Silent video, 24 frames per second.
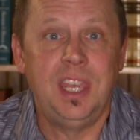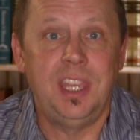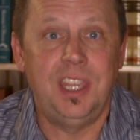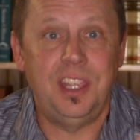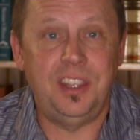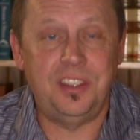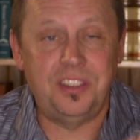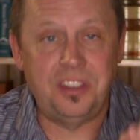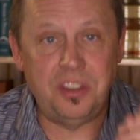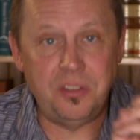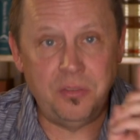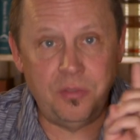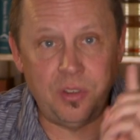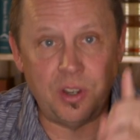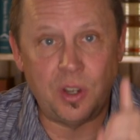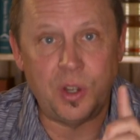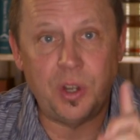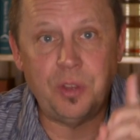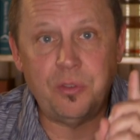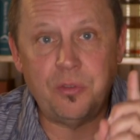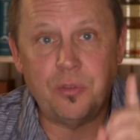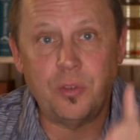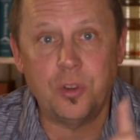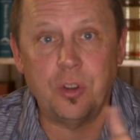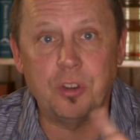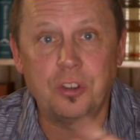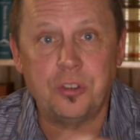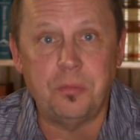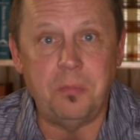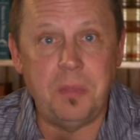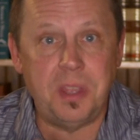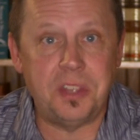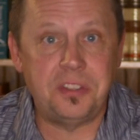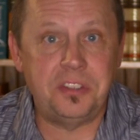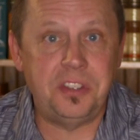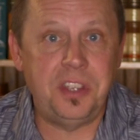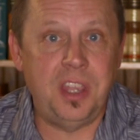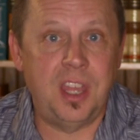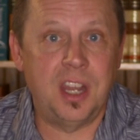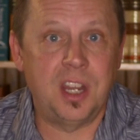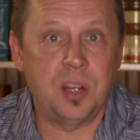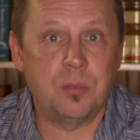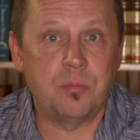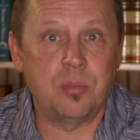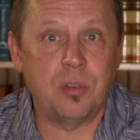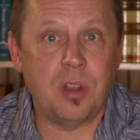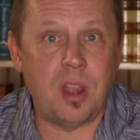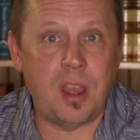is the very first
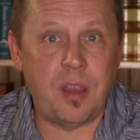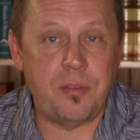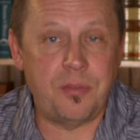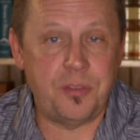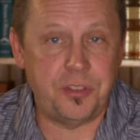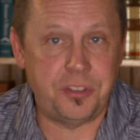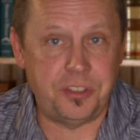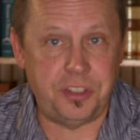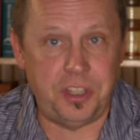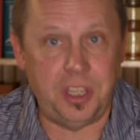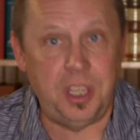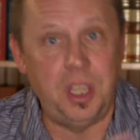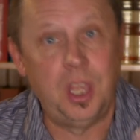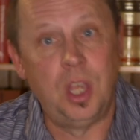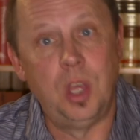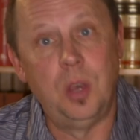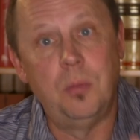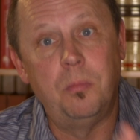messianic prophecy